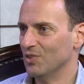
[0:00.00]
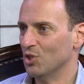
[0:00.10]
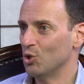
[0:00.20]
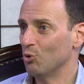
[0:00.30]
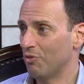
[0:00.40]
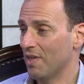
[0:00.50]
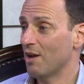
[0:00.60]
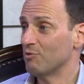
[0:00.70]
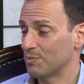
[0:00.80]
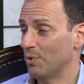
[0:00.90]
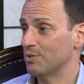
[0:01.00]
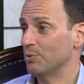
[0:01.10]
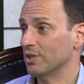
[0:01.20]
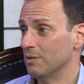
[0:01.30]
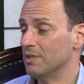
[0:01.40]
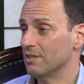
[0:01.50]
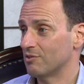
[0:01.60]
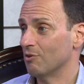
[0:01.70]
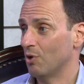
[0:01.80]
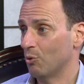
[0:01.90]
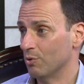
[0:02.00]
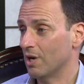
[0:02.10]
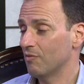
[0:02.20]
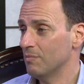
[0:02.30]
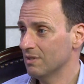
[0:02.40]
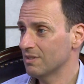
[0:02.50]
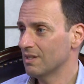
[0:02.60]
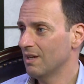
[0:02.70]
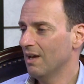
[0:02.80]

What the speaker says: You're there responsible to the Minister of Local Government.